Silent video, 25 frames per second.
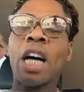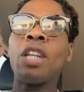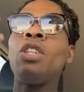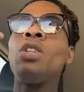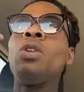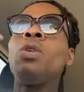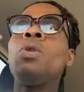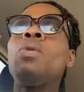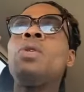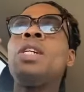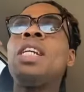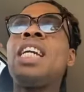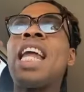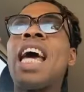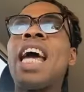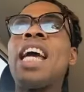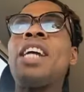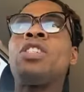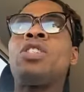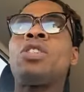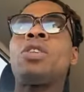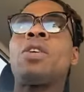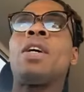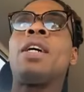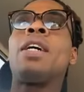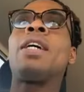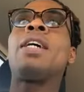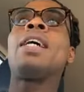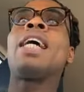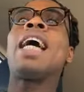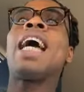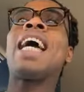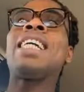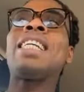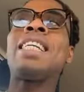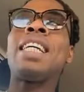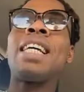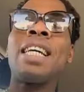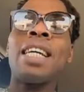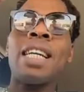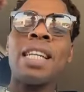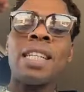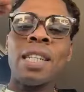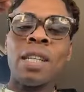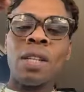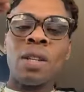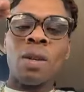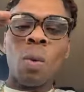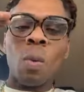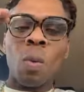A new nature, and
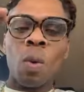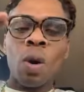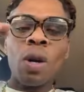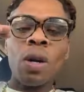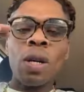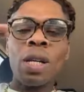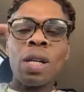the